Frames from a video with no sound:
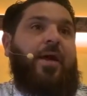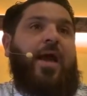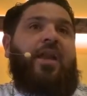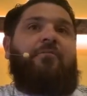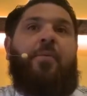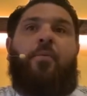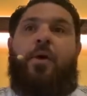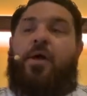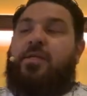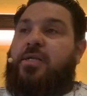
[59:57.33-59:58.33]
And if people
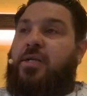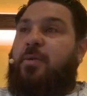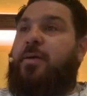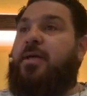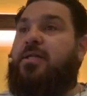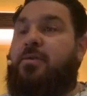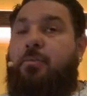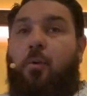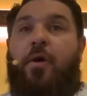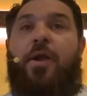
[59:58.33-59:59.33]
want to continue to be
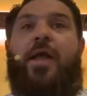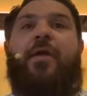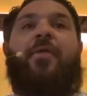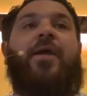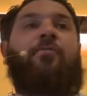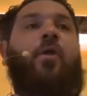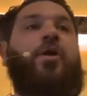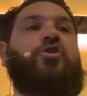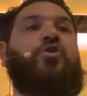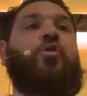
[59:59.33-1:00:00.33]
insubordinate and they
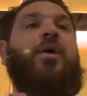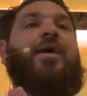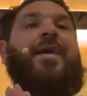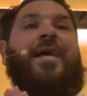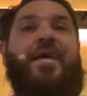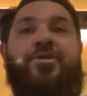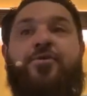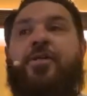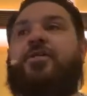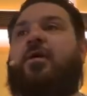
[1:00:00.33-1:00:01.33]
want to
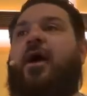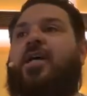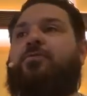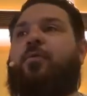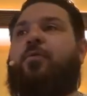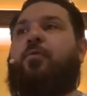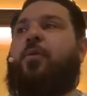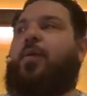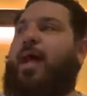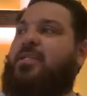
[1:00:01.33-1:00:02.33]
hindrance the gospel, then we
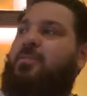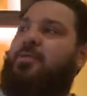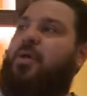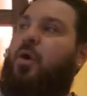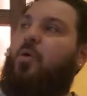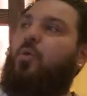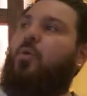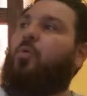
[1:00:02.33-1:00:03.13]
will ask them to go.